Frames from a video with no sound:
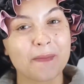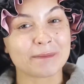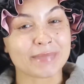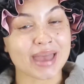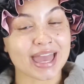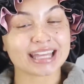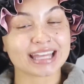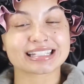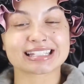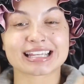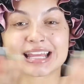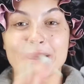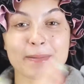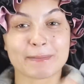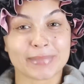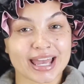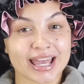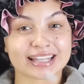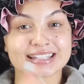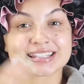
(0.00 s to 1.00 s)
back to the
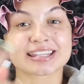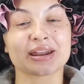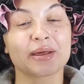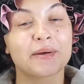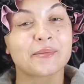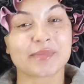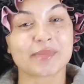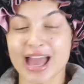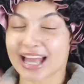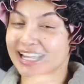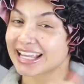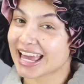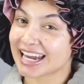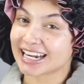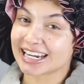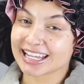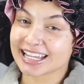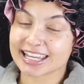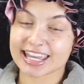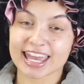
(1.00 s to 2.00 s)
back to the back
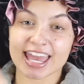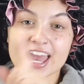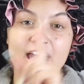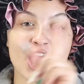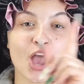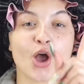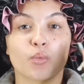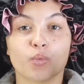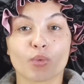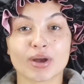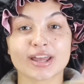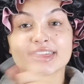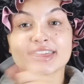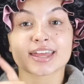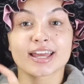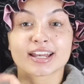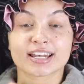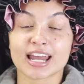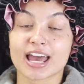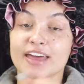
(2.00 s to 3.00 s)
at it again with
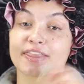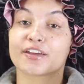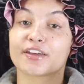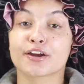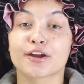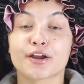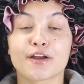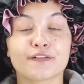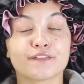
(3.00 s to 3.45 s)
another